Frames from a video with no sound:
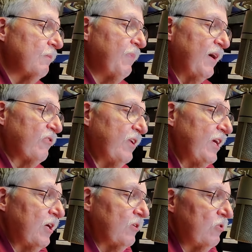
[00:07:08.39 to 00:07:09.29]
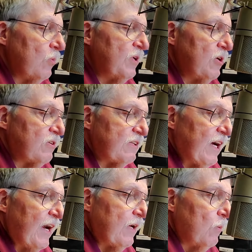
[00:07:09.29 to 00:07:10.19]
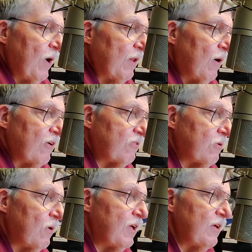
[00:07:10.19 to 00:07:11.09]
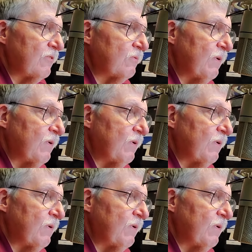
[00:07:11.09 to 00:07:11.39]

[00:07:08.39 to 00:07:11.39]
biggest thing you can do when you're starting a weight loss journey is